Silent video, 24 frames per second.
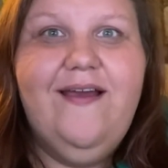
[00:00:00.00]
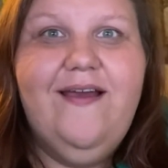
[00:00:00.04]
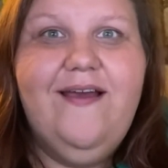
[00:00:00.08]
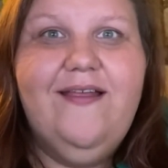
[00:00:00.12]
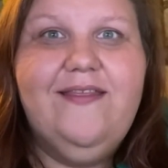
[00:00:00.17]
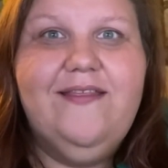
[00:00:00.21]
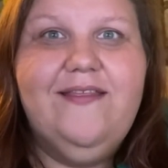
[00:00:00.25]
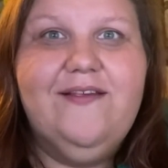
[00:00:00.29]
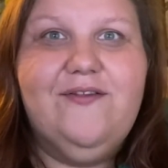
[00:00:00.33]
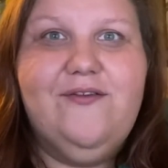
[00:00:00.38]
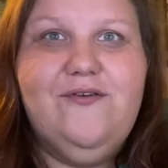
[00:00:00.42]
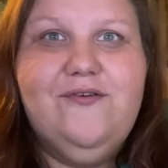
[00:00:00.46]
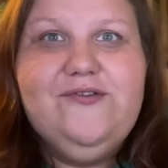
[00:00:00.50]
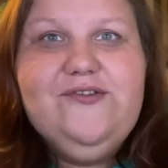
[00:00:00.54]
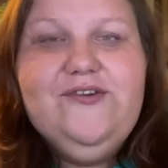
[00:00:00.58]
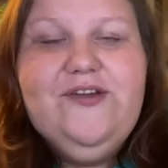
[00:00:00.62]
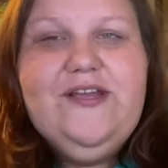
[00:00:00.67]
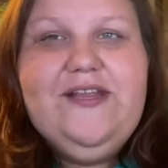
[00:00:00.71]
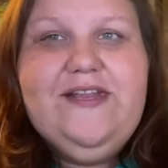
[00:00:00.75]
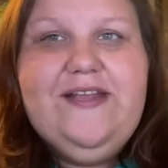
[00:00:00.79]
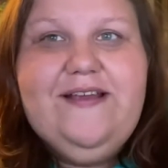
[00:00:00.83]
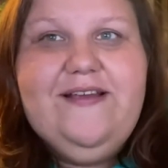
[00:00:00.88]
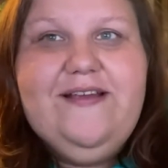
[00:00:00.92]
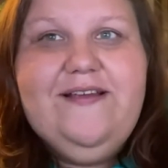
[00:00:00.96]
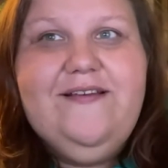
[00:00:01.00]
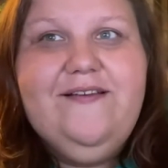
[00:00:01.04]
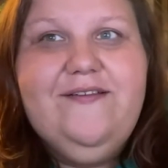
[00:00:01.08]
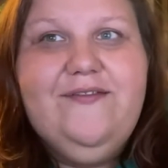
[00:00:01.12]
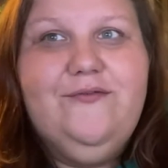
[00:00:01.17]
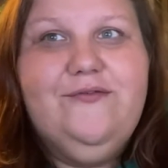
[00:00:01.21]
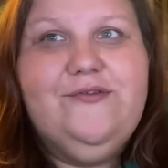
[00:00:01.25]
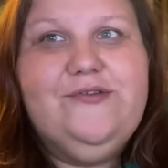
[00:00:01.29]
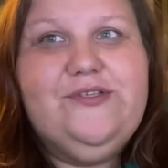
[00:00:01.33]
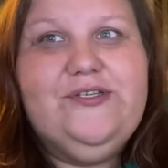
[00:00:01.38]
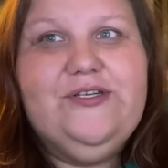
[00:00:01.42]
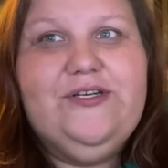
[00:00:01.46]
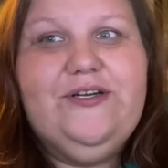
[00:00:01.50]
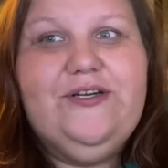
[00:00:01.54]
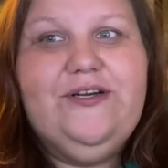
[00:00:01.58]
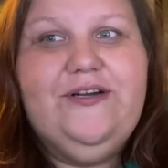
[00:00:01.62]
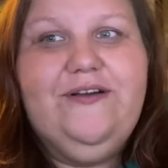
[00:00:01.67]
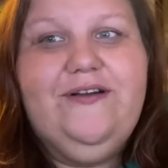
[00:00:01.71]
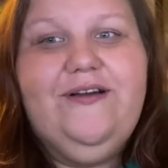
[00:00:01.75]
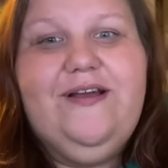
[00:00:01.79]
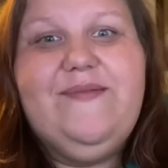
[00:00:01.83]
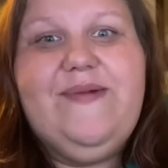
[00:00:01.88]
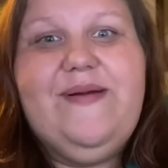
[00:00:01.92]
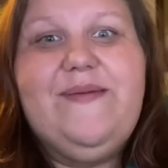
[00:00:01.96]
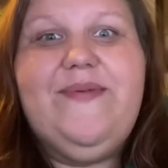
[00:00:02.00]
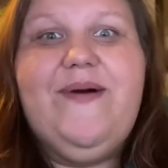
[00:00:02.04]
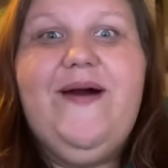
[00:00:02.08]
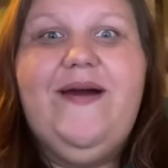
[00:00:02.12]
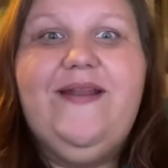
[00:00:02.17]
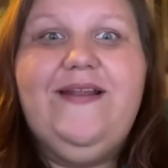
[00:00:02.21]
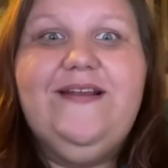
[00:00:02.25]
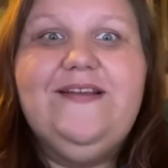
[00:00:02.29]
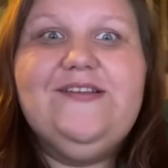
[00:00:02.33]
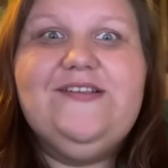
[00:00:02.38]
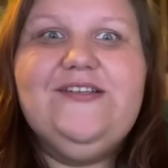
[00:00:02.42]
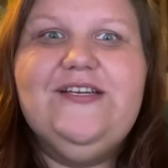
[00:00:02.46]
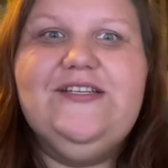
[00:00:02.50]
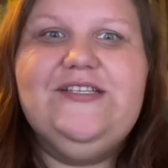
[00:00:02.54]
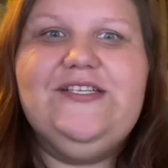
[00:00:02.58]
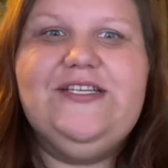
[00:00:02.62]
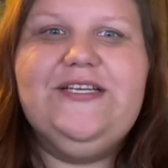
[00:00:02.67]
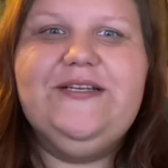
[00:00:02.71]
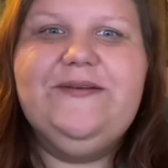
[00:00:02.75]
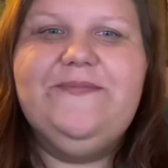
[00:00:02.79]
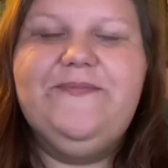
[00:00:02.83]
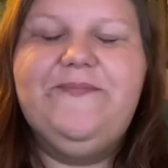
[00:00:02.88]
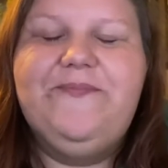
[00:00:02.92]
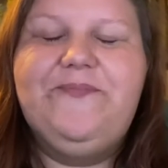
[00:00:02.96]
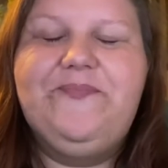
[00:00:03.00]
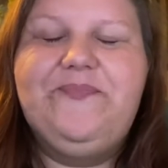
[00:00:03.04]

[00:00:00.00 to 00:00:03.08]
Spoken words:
the clothes are getting looser and my body is changing.